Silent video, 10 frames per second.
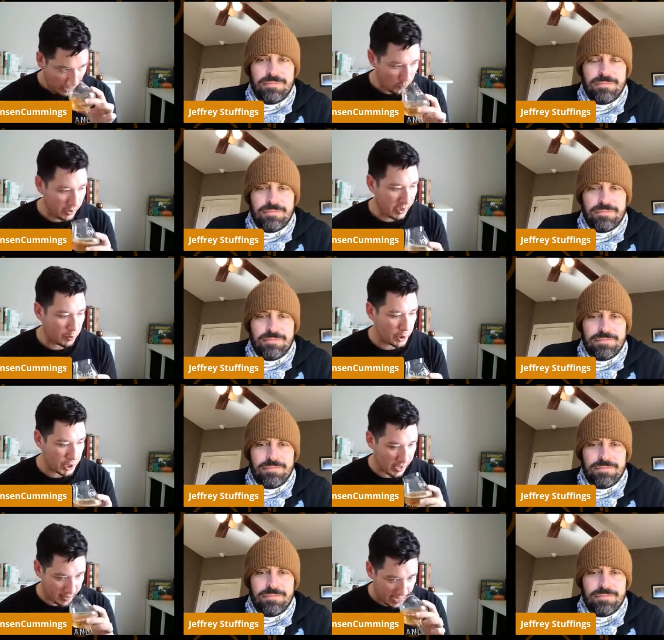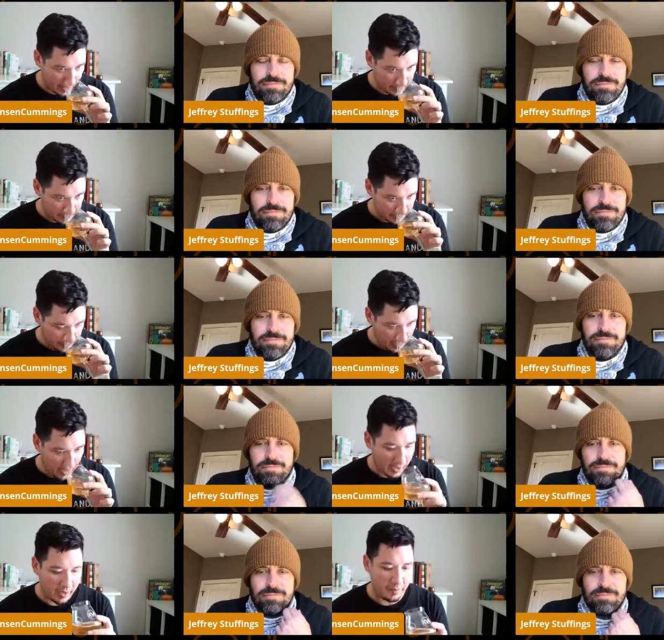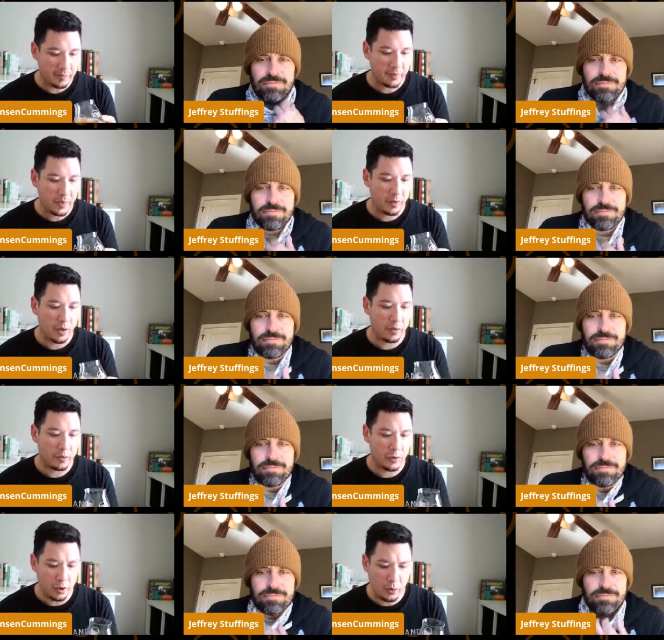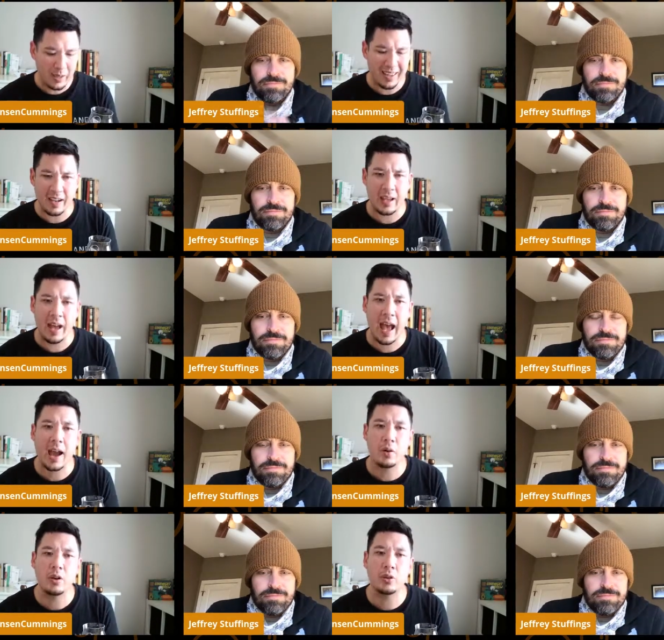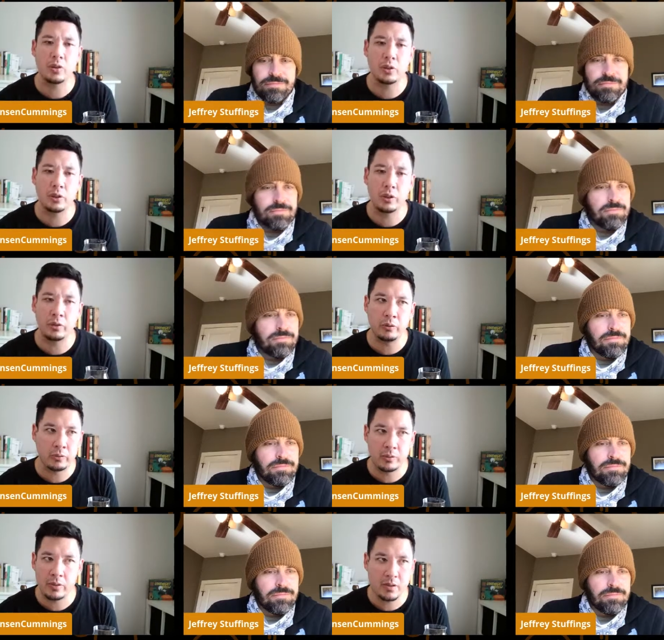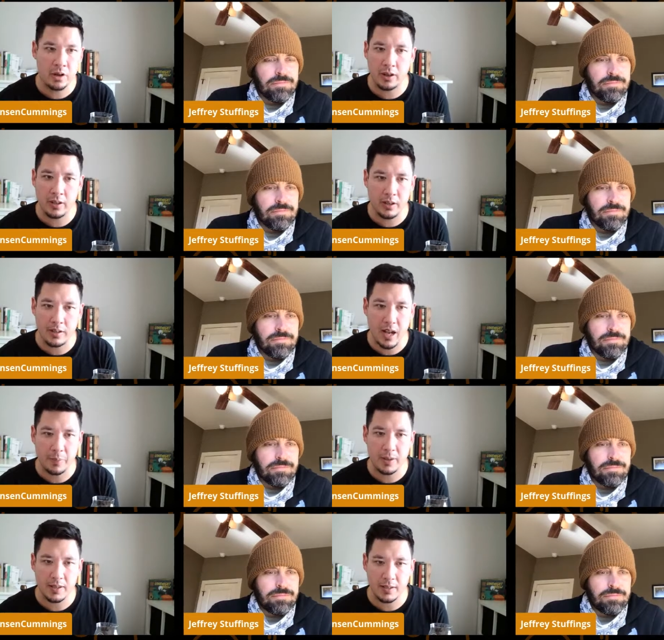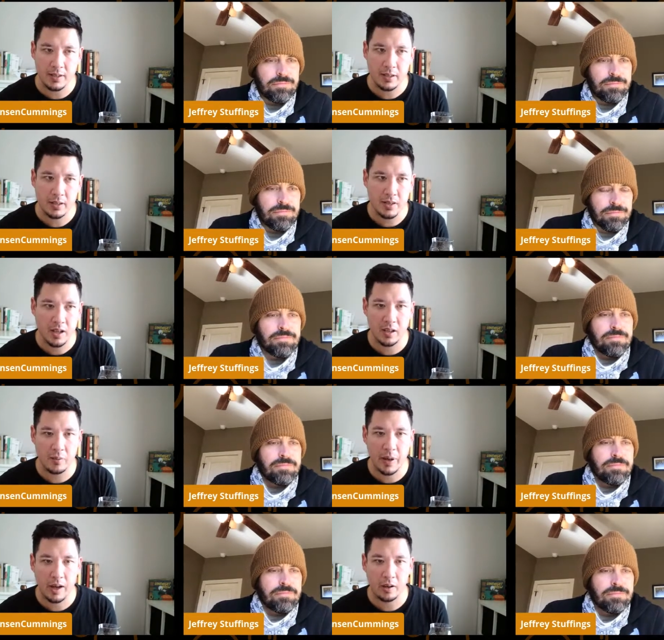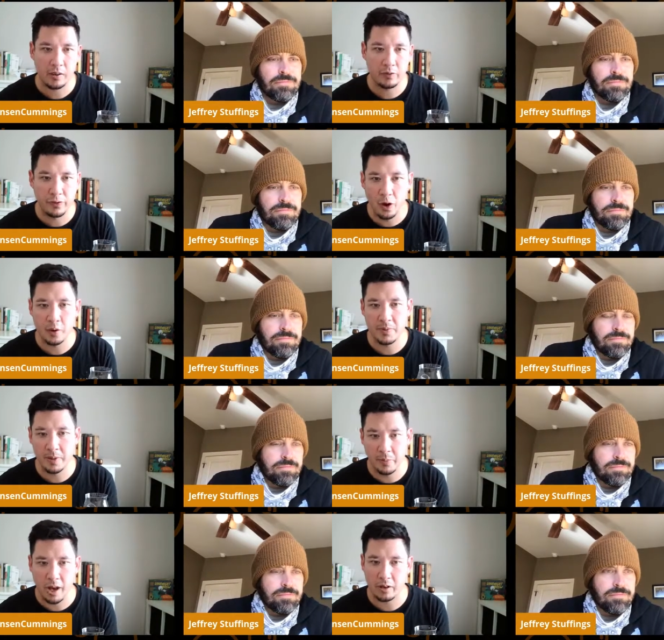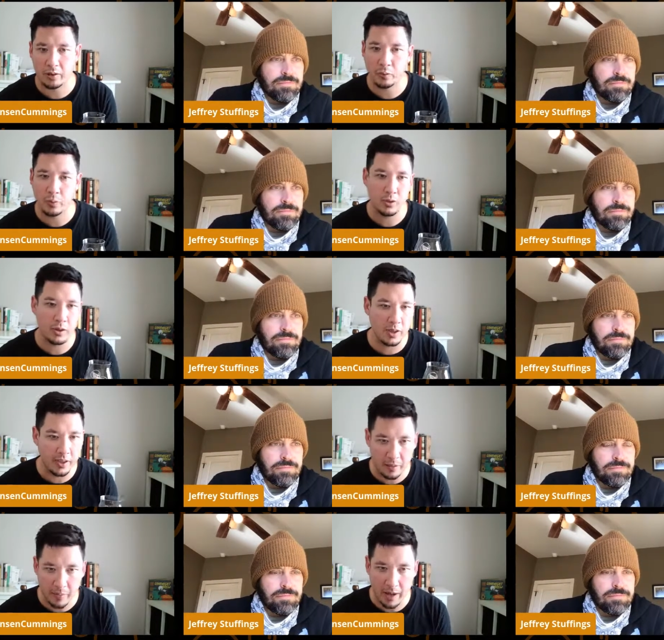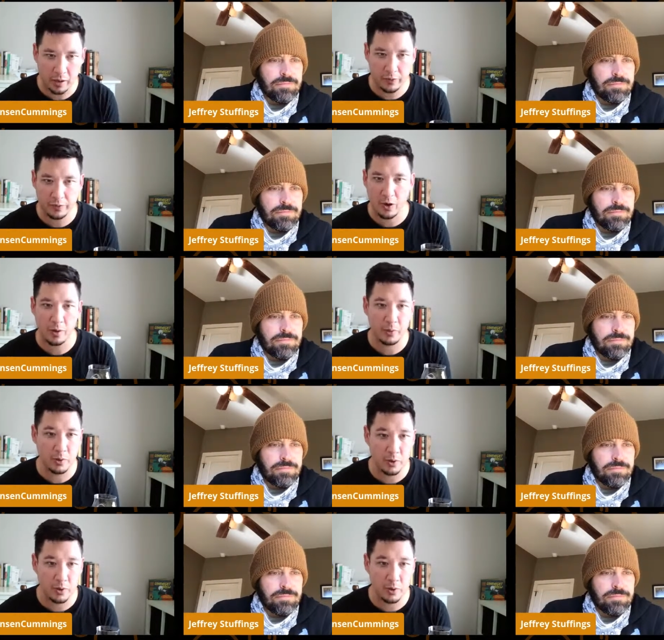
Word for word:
Speaker 1: I really appreciate that. Uh, for you, again, an agricultural, we started at the top of this talking about farm to bottle, where you're thinking about your farm,